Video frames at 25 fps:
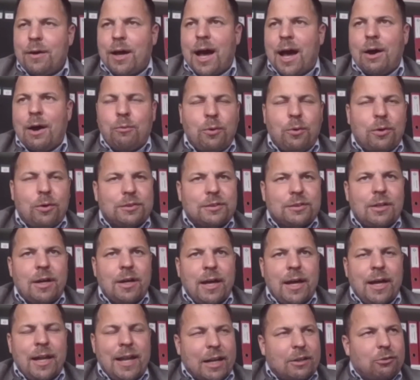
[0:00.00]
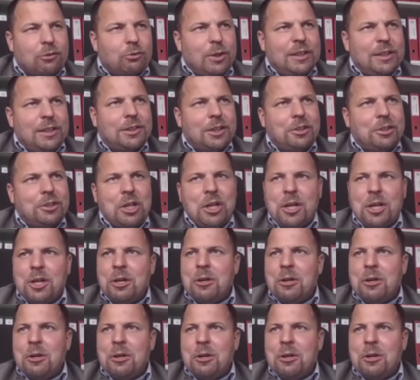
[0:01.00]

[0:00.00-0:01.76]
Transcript: hours electricity.